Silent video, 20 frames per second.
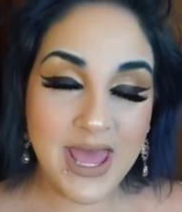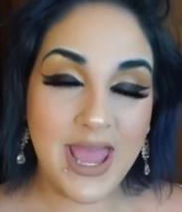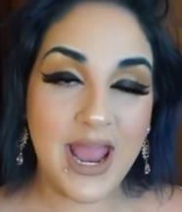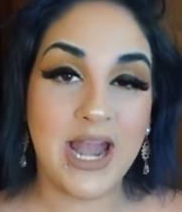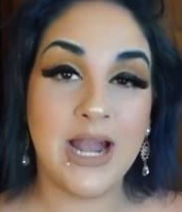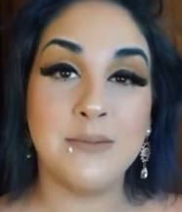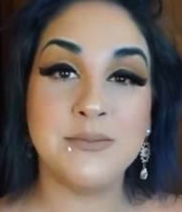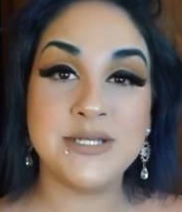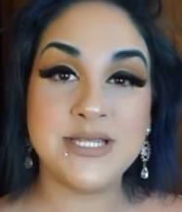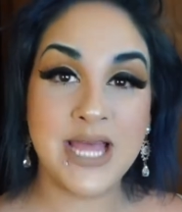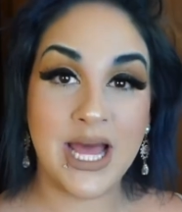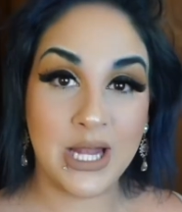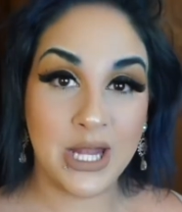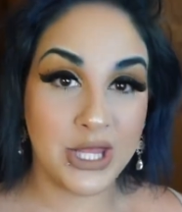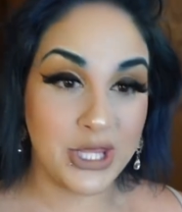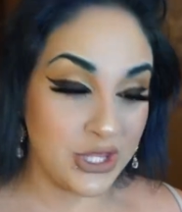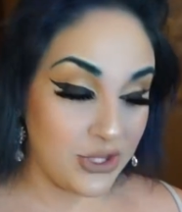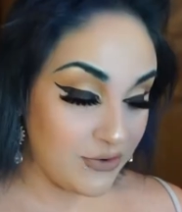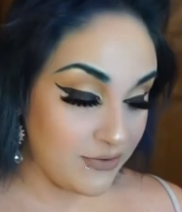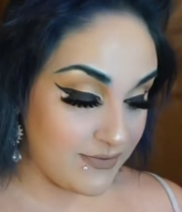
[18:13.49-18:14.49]
And I'm
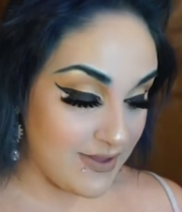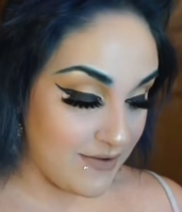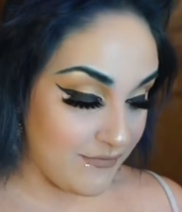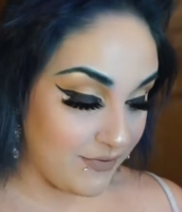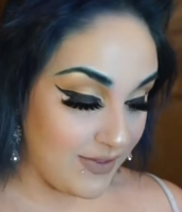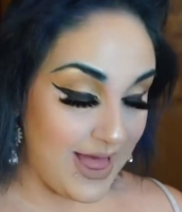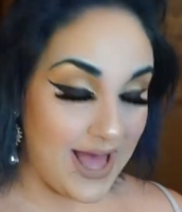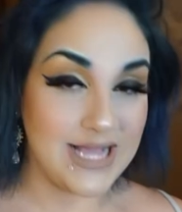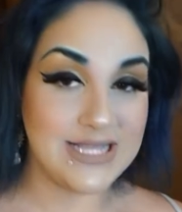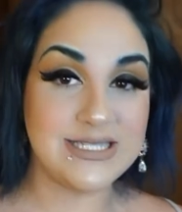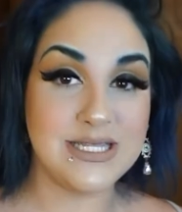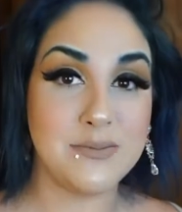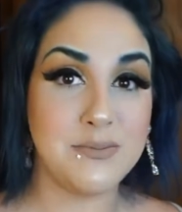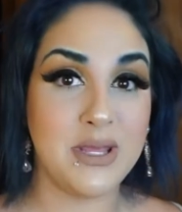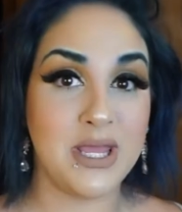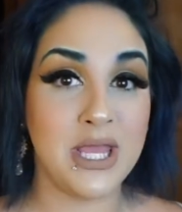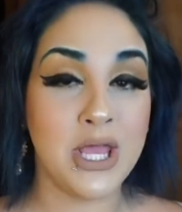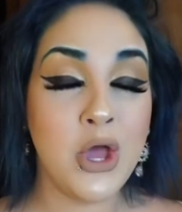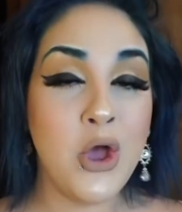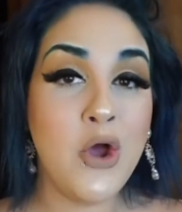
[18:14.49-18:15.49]
telling you, they've lasted
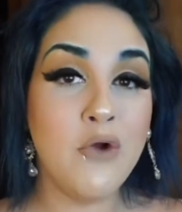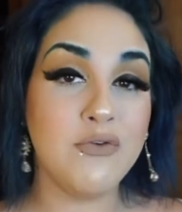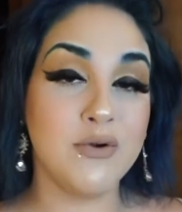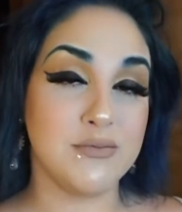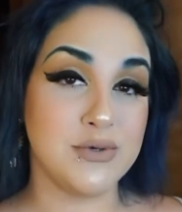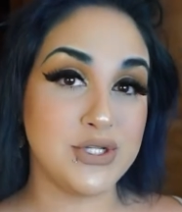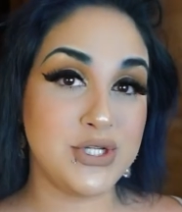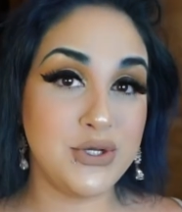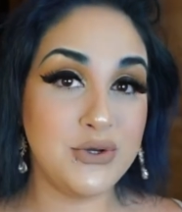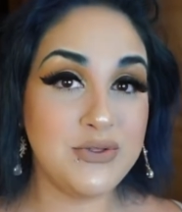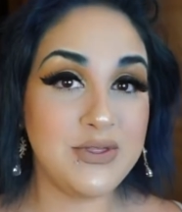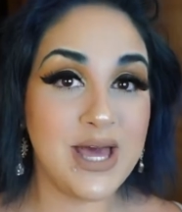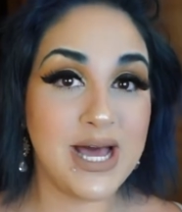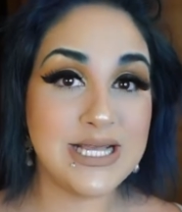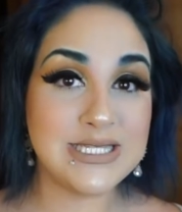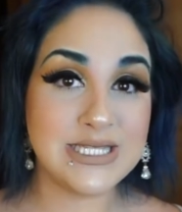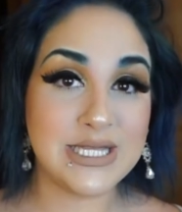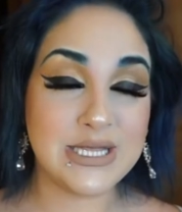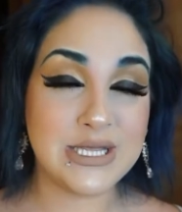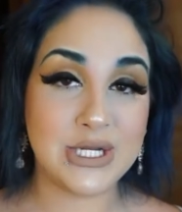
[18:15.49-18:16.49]
me from
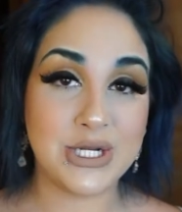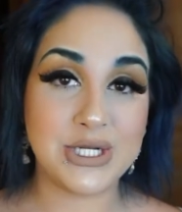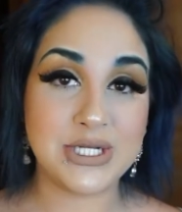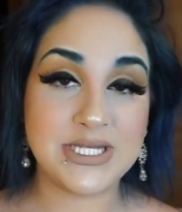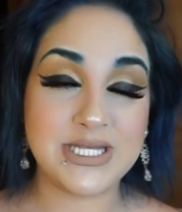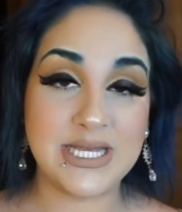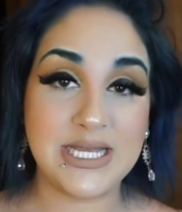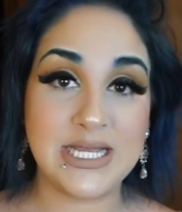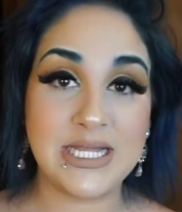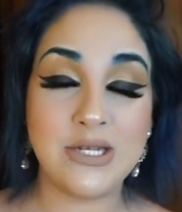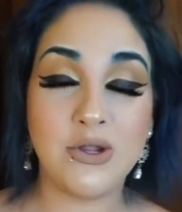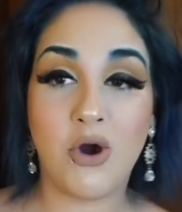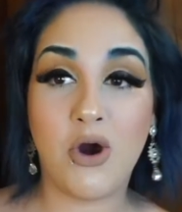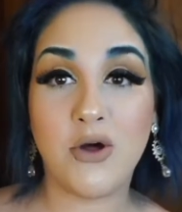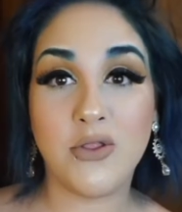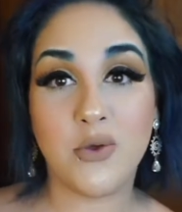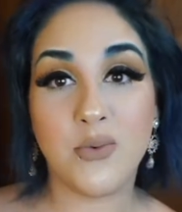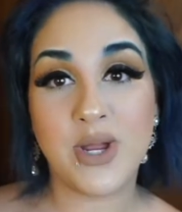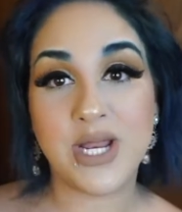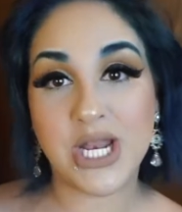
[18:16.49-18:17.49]
2013
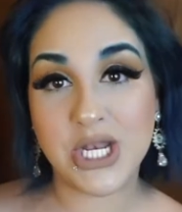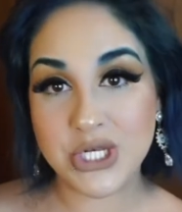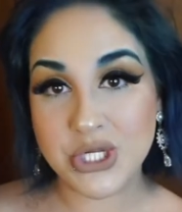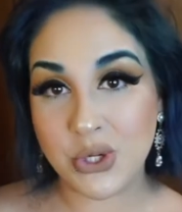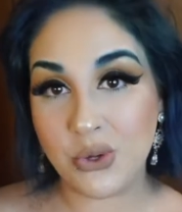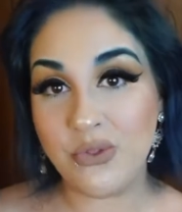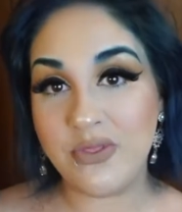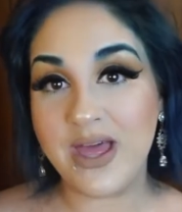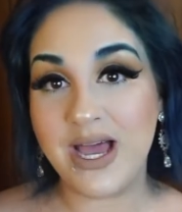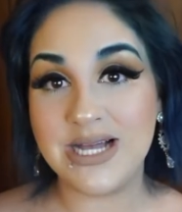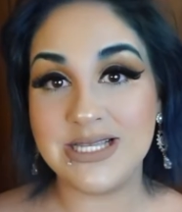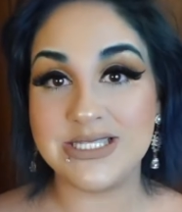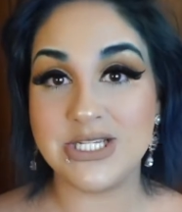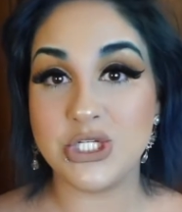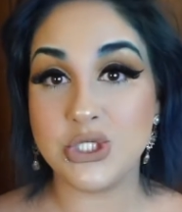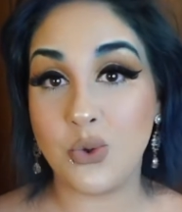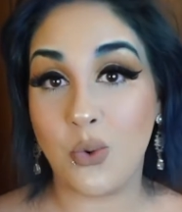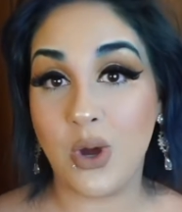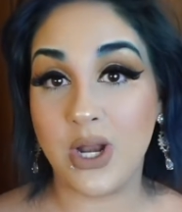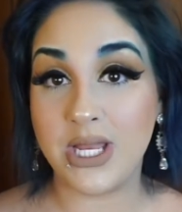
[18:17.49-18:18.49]
all the way to
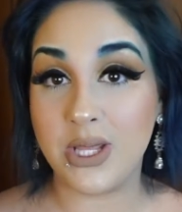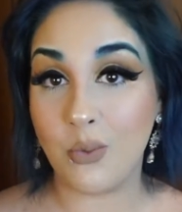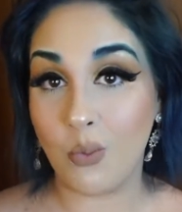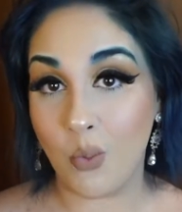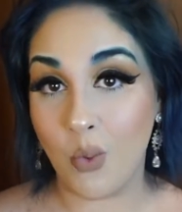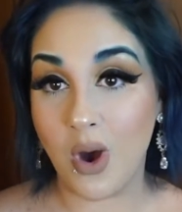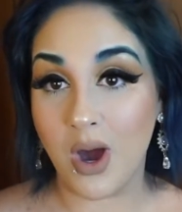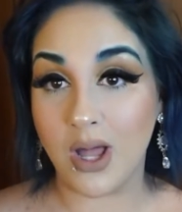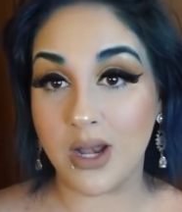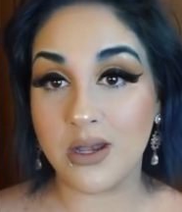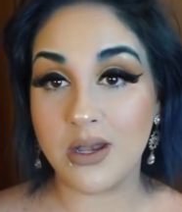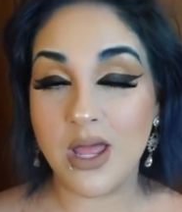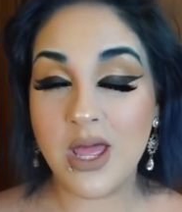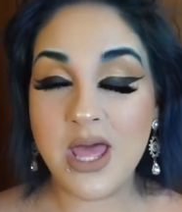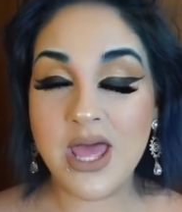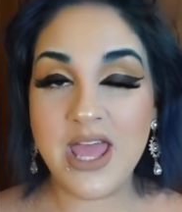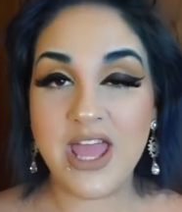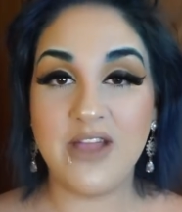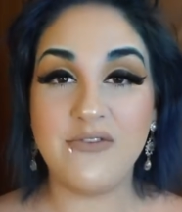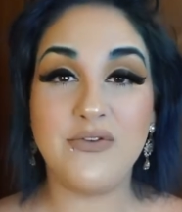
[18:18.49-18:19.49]
2021.
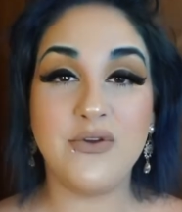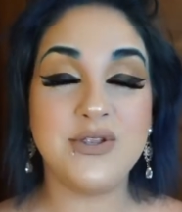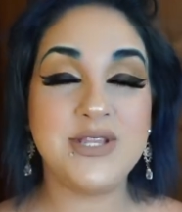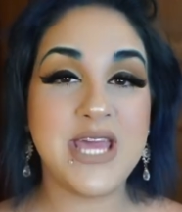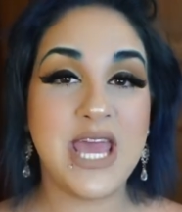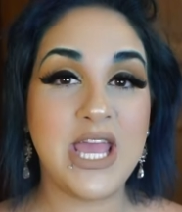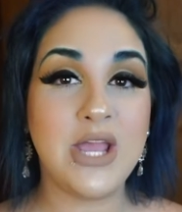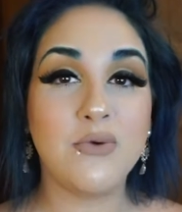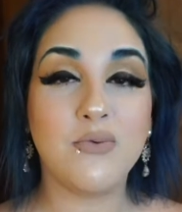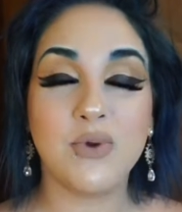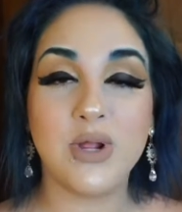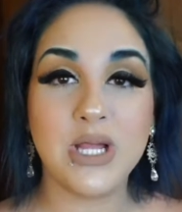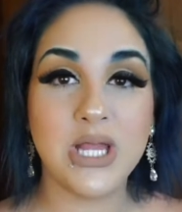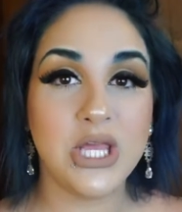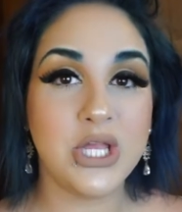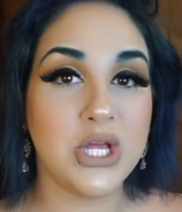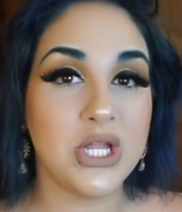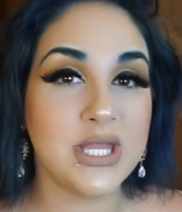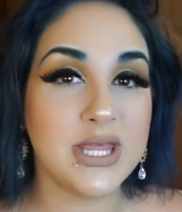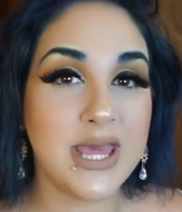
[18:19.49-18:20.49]
If you take really
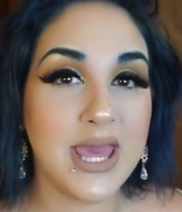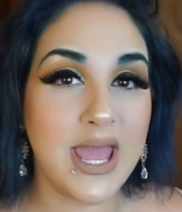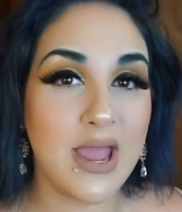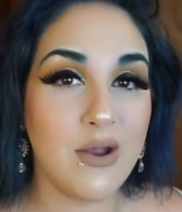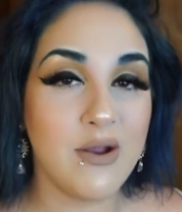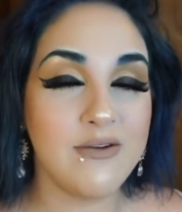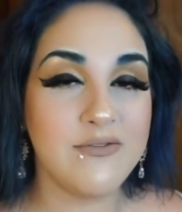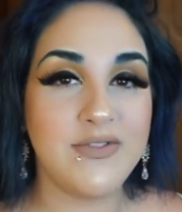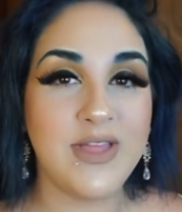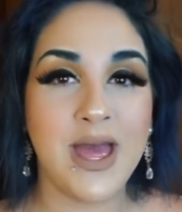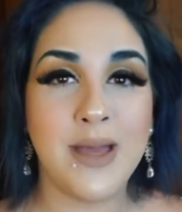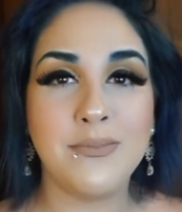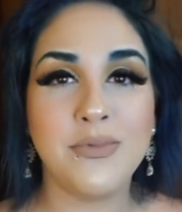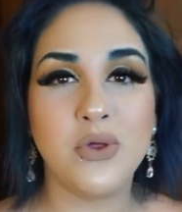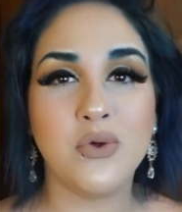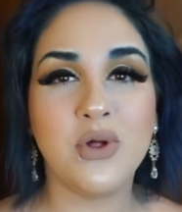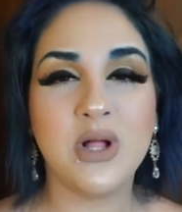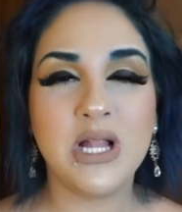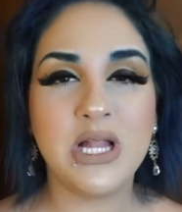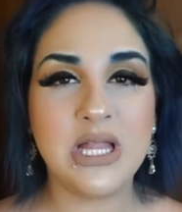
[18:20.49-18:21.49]
good care of them,
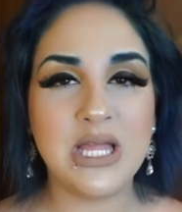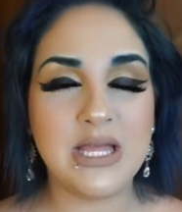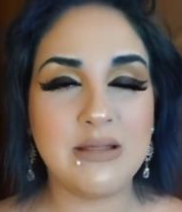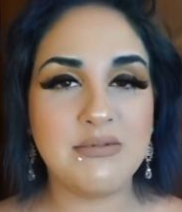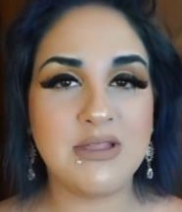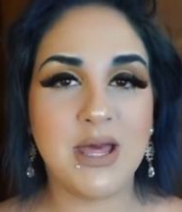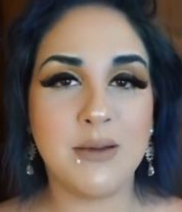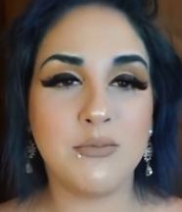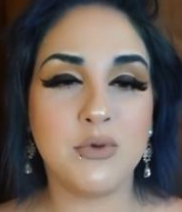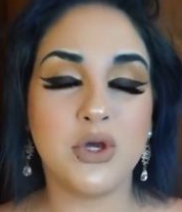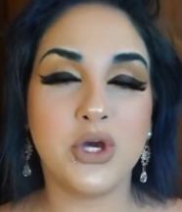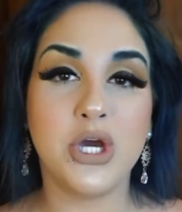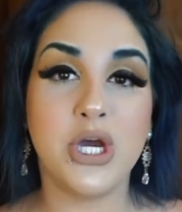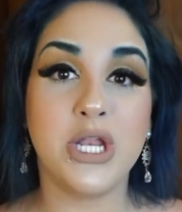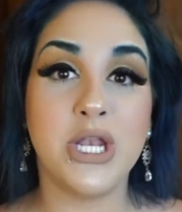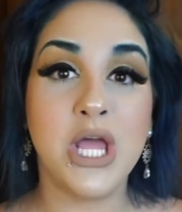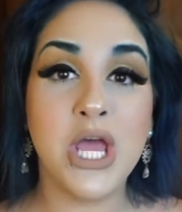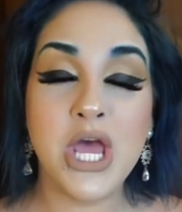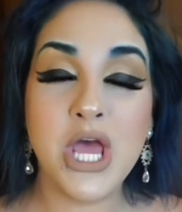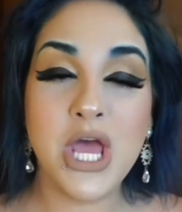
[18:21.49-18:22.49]
you clean them good,